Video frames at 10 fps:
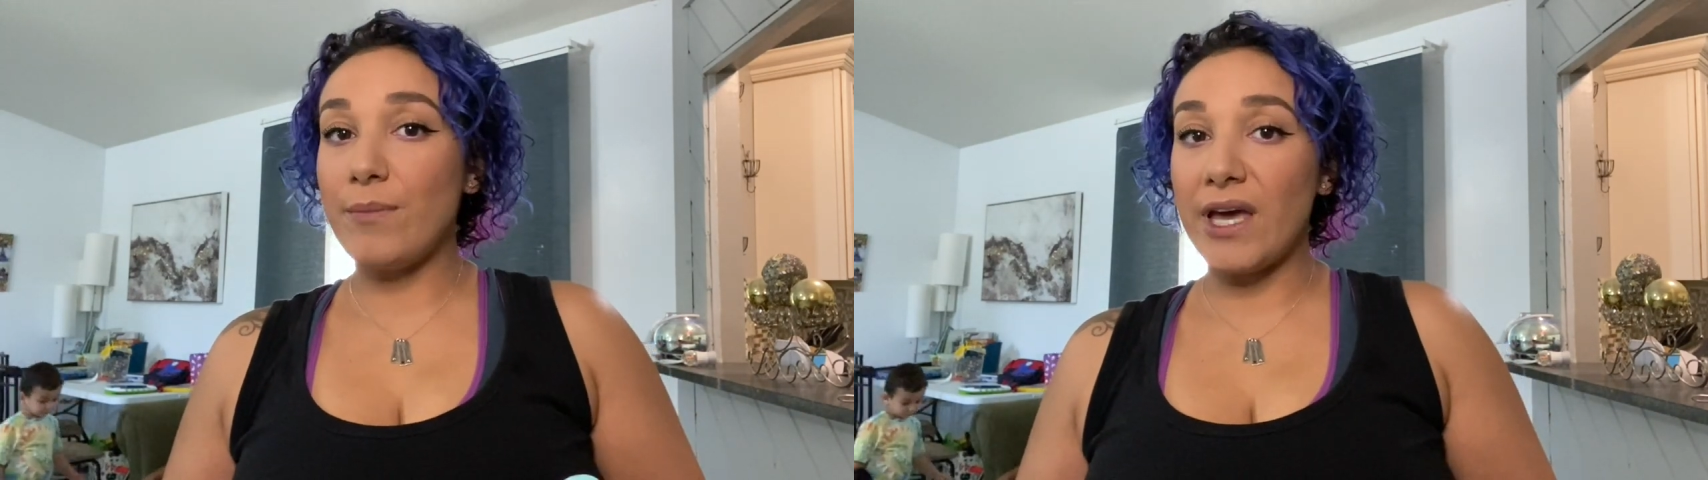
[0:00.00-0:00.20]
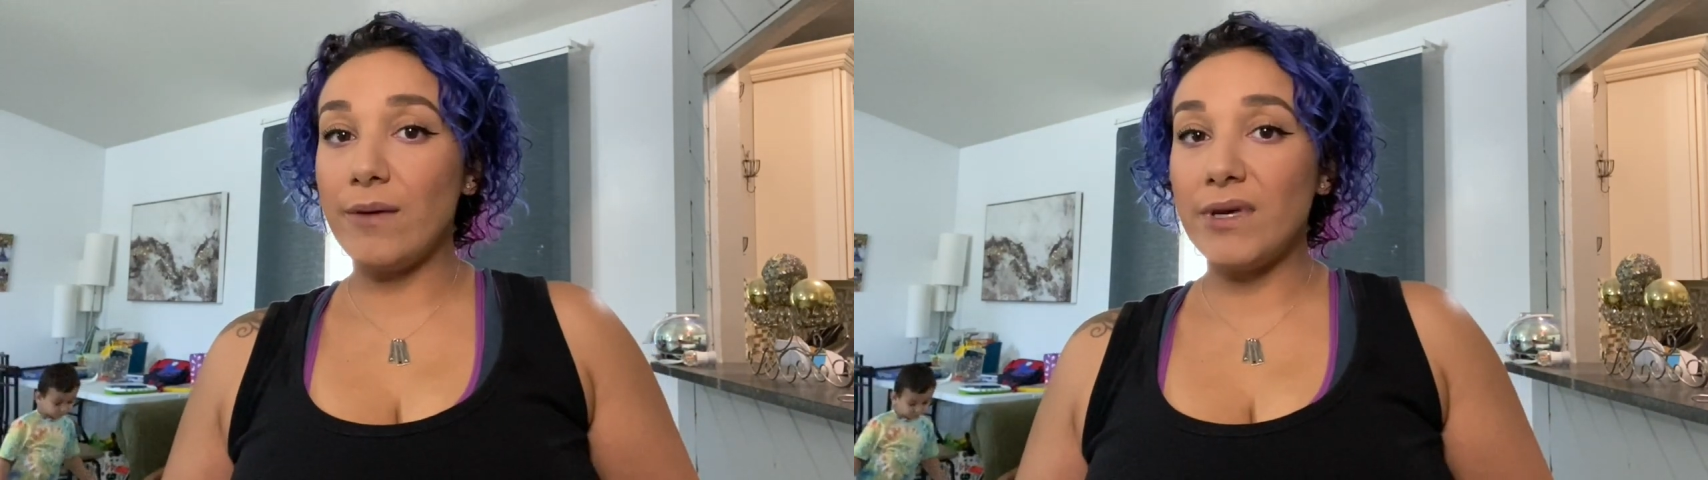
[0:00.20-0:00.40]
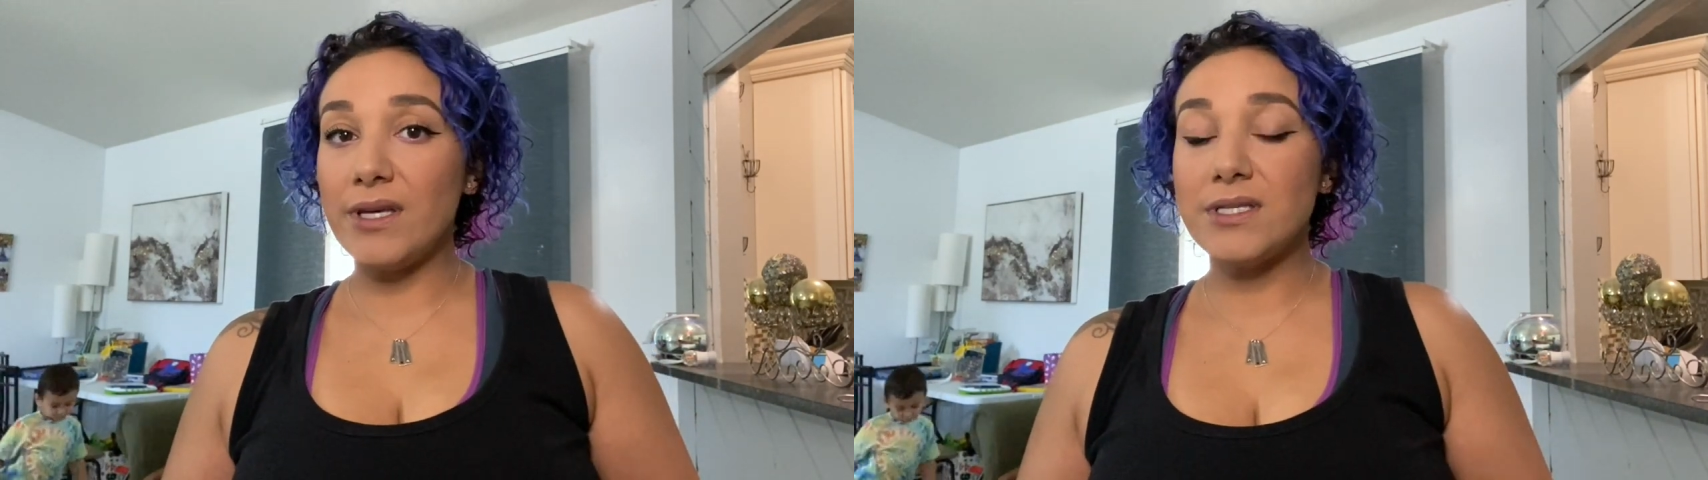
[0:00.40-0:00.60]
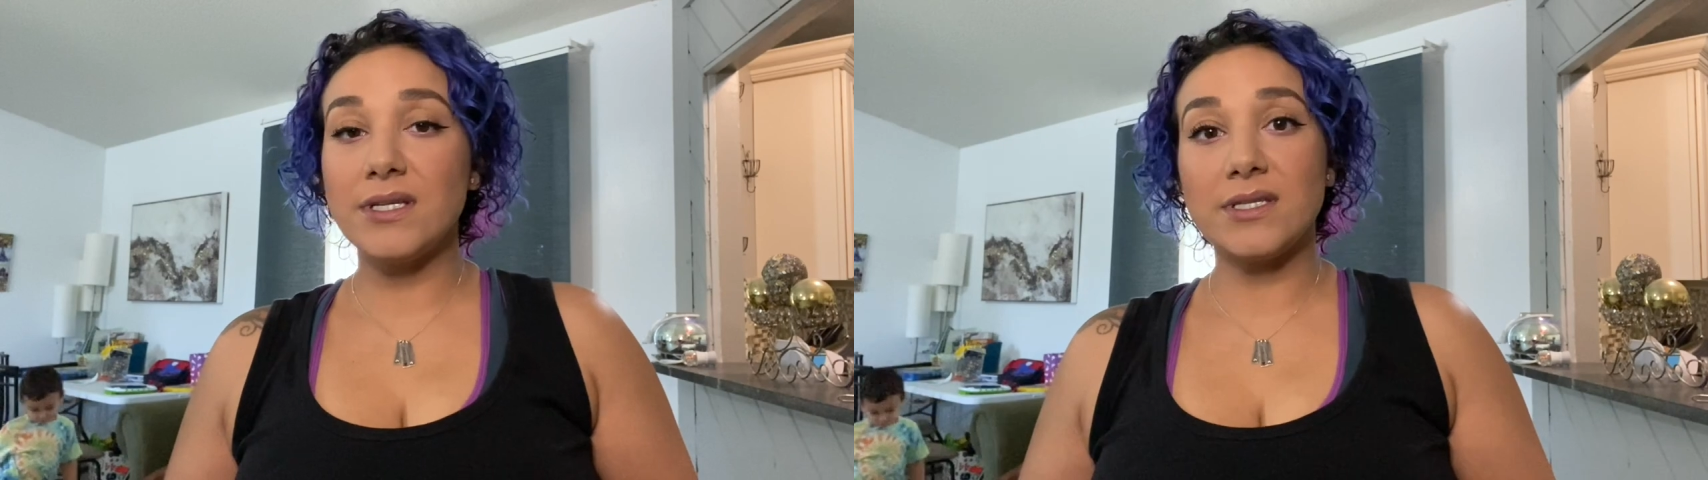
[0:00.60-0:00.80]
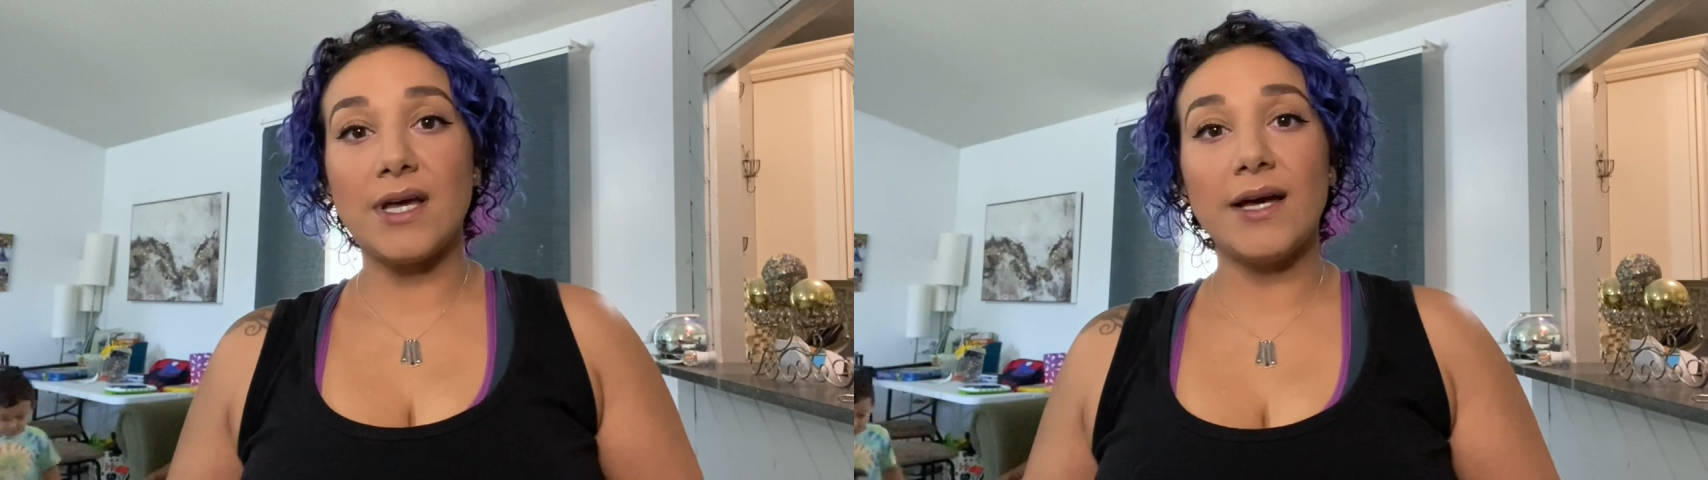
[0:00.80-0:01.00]
babies
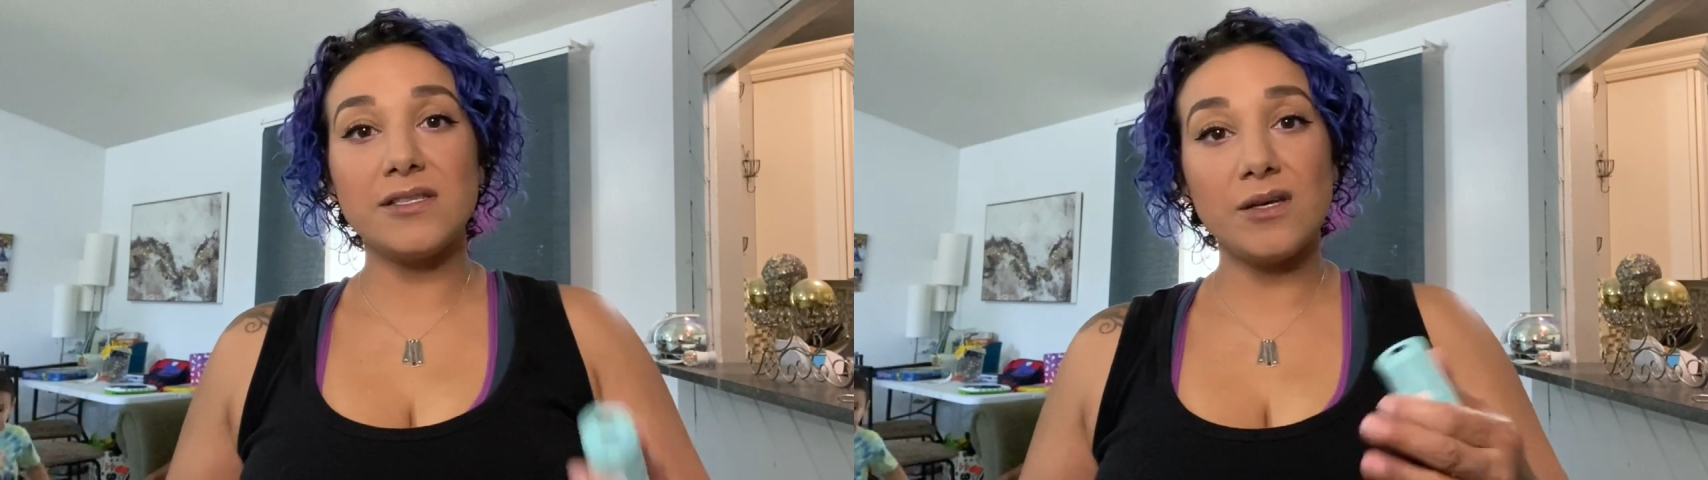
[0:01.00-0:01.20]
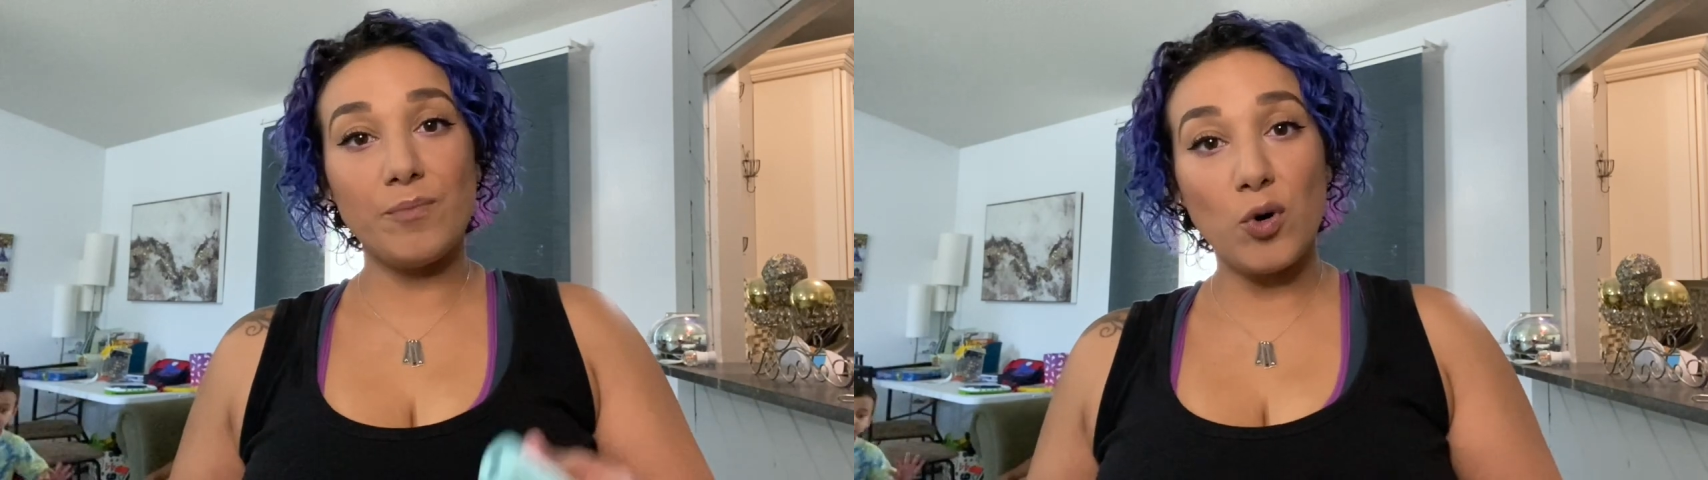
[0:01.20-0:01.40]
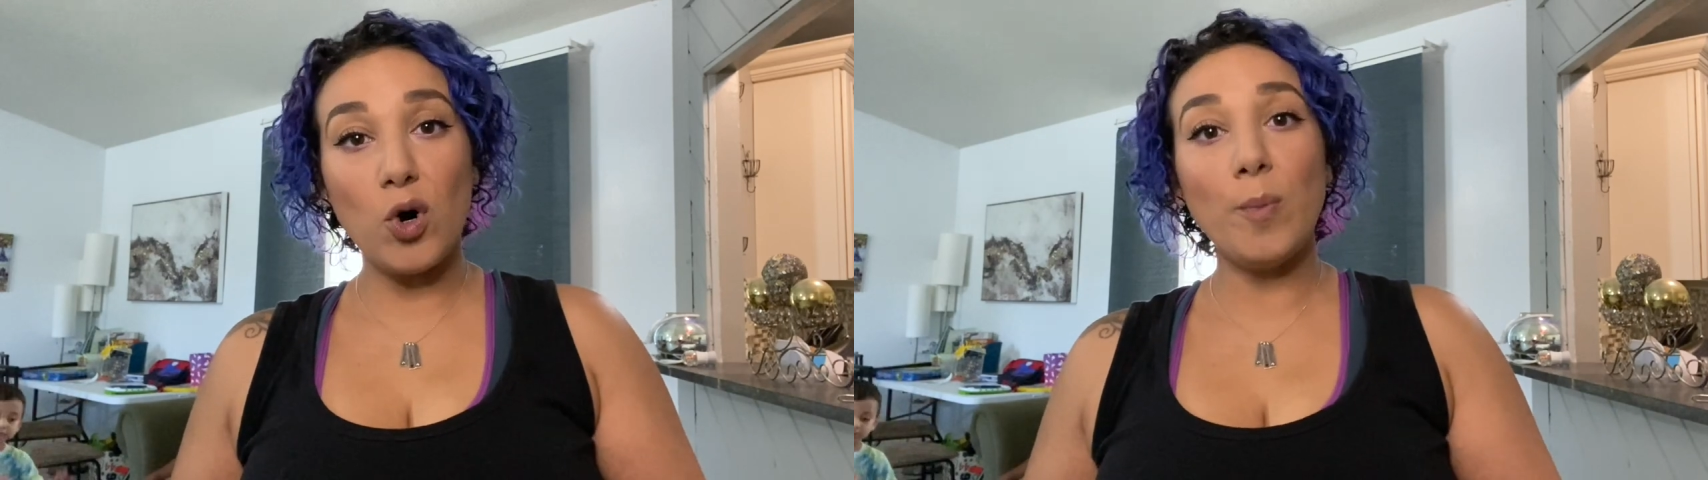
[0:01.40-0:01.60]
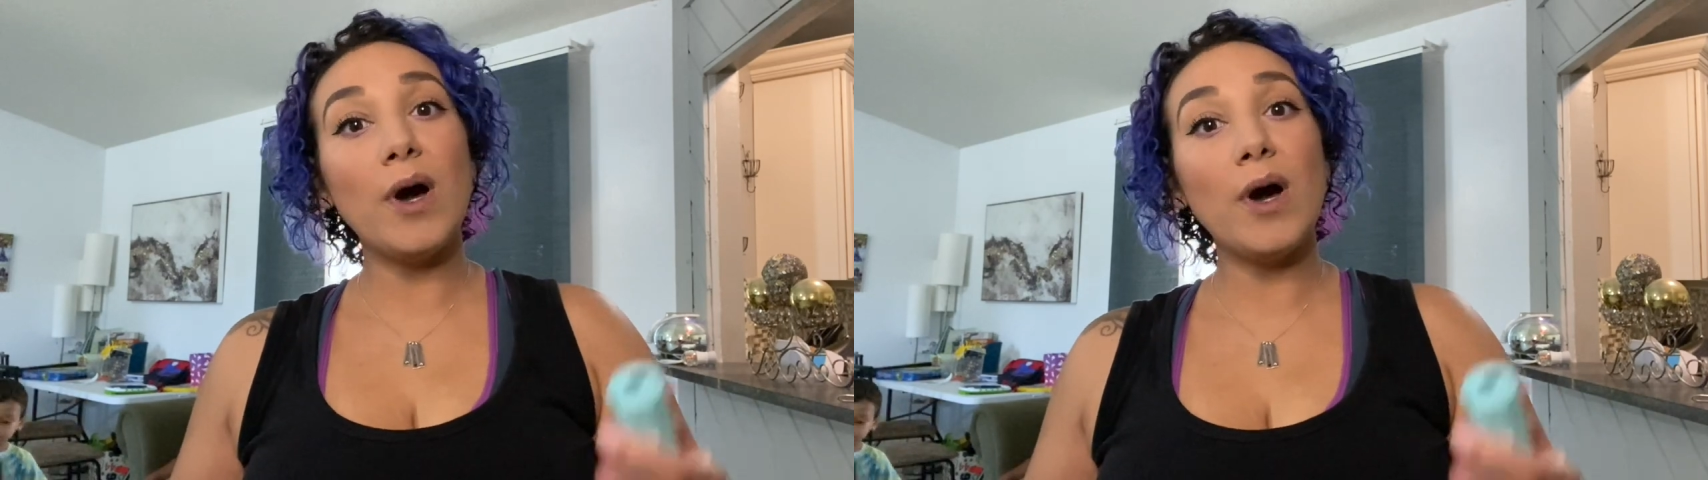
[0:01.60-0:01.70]
decides to poop